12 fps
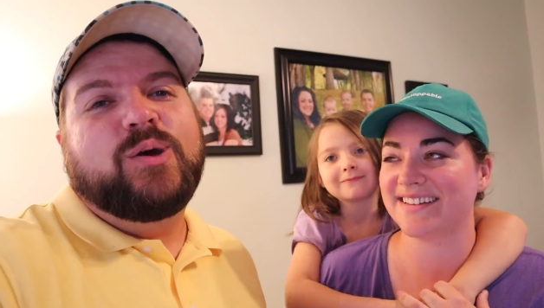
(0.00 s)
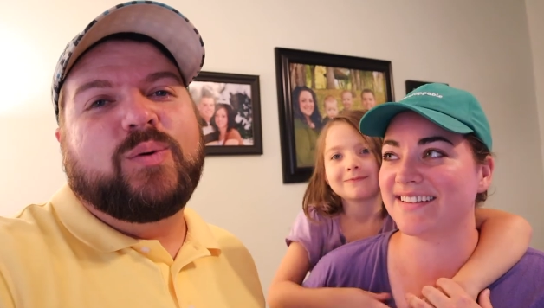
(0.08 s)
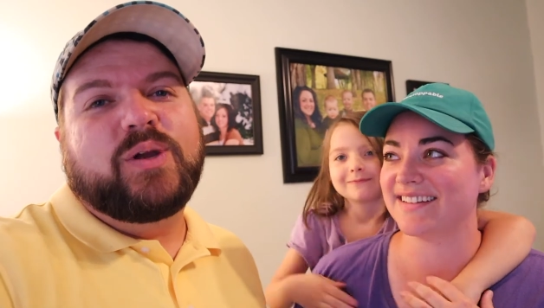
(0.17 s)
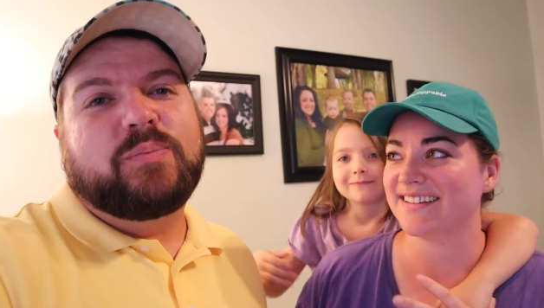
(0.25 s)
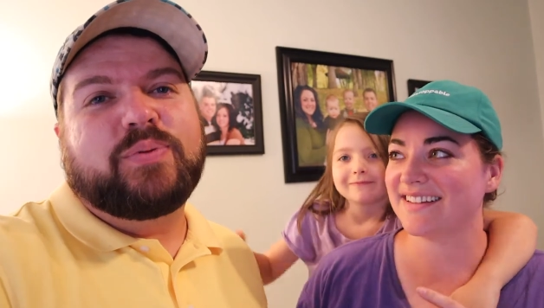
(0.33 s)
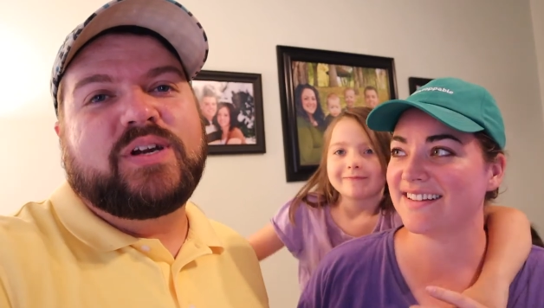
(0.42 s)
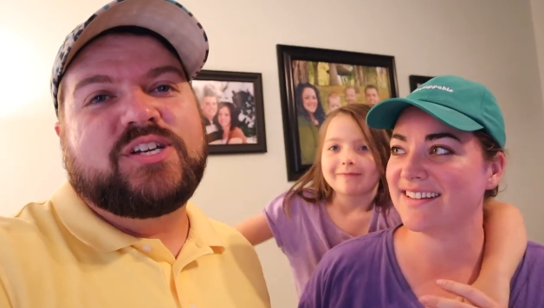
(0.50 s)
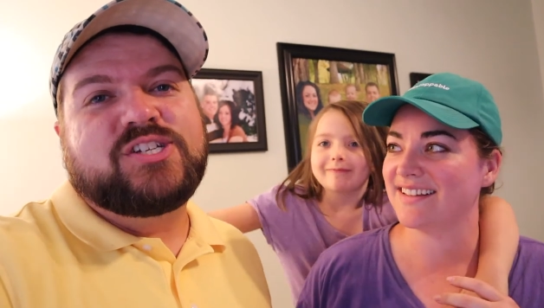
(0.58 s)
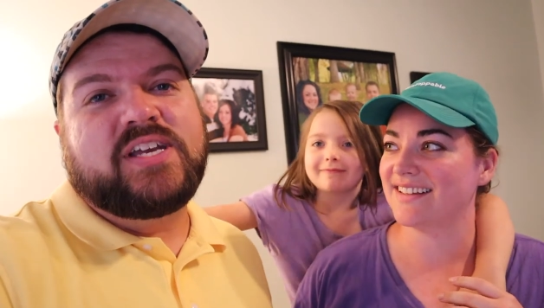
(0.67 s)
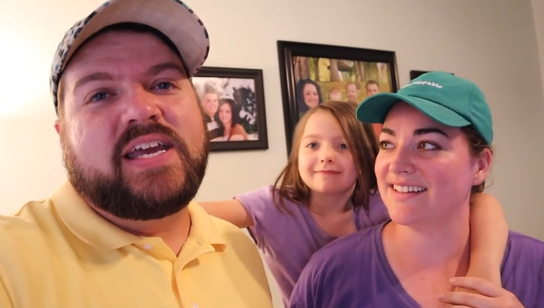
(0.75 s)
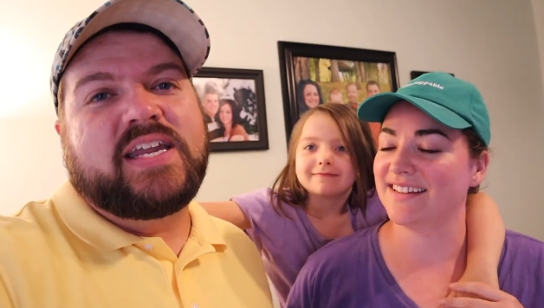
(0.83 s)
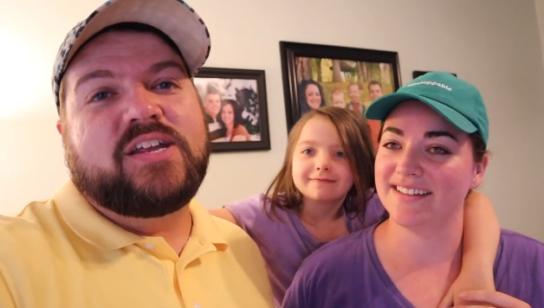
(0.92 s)
Speaker 1: We
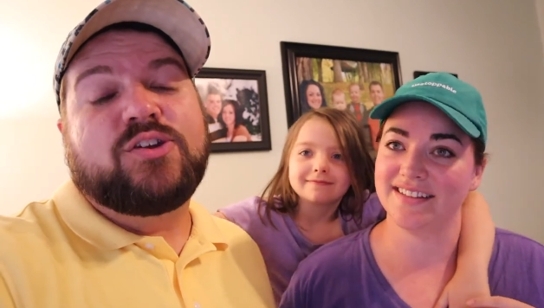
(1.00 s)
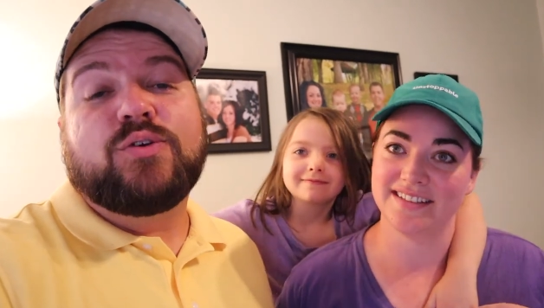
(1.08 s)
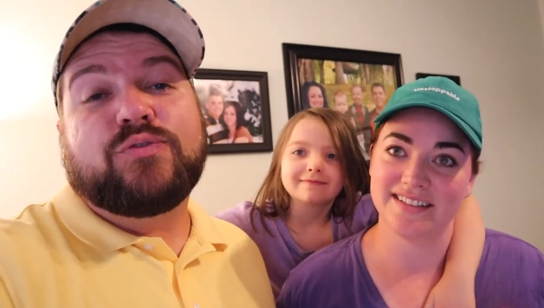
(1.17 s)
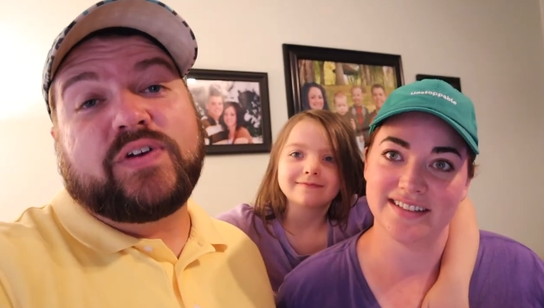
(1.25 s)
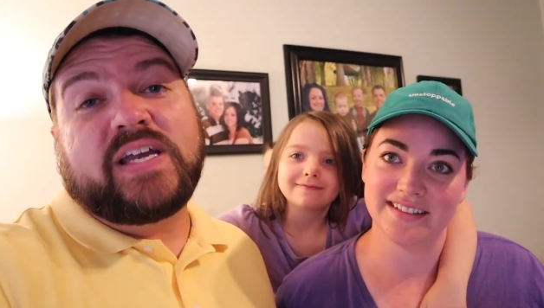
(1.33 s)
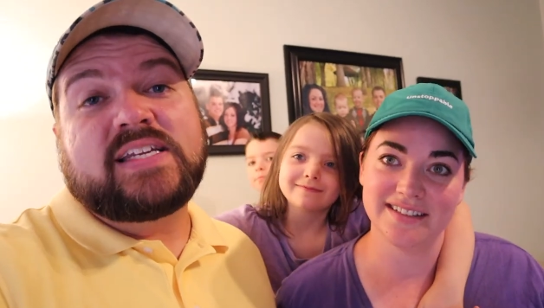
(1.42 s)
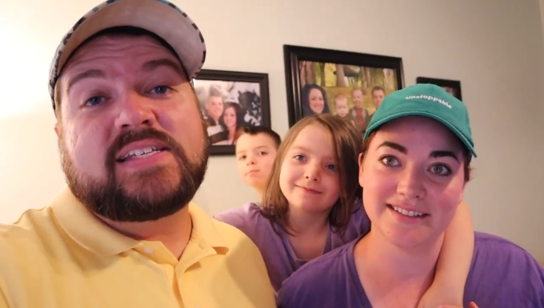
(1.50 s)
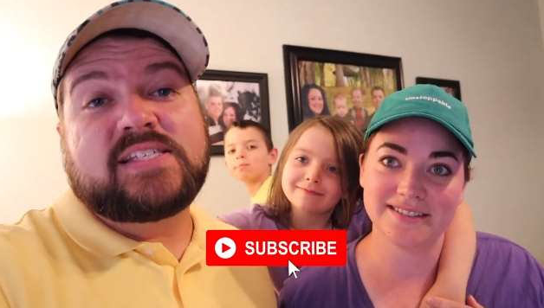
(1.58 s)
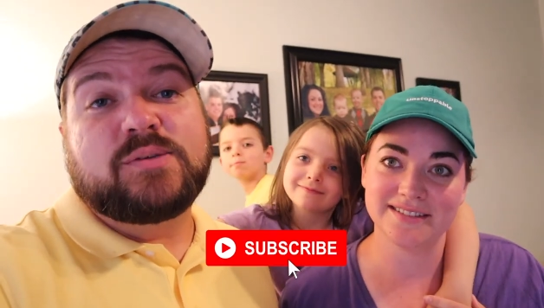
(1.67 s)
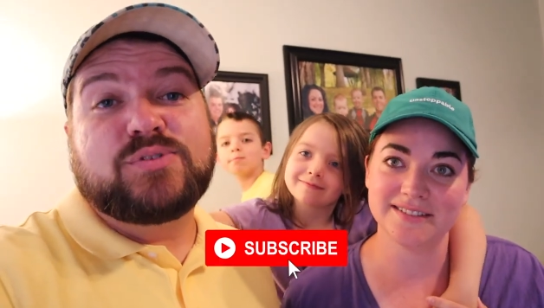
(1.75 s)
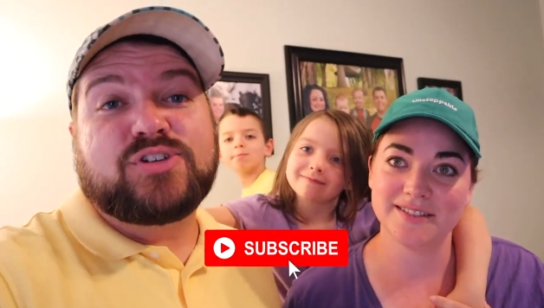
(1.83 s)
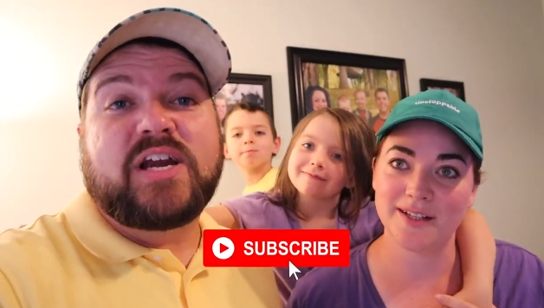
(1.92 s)
appreciate it. Don't forget to
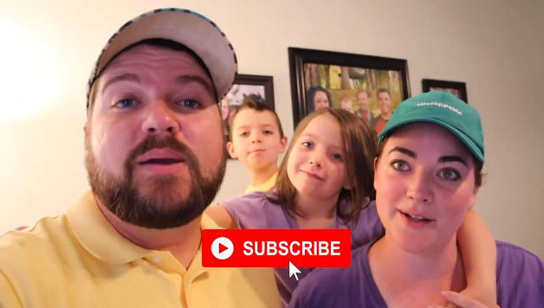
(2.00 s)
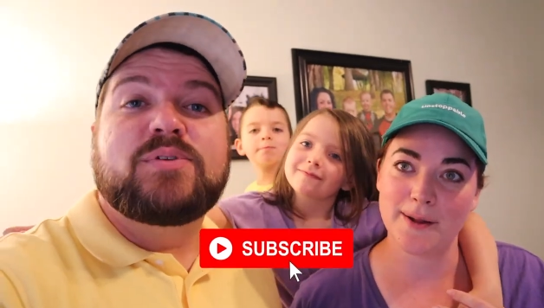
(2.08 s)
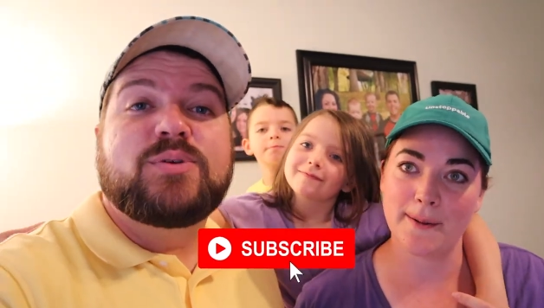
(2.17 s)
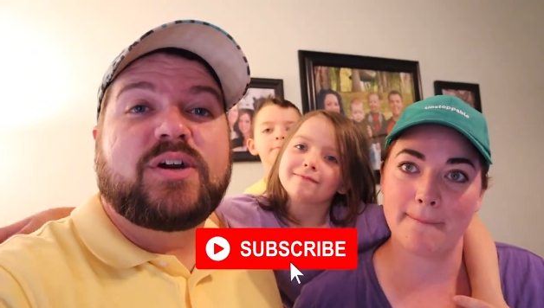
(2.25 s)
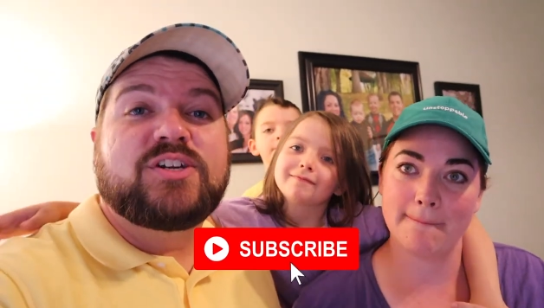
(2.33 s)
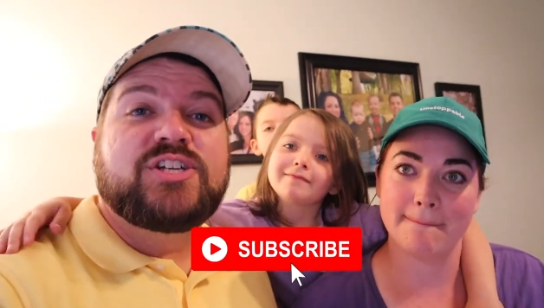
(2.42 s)
subscribe to our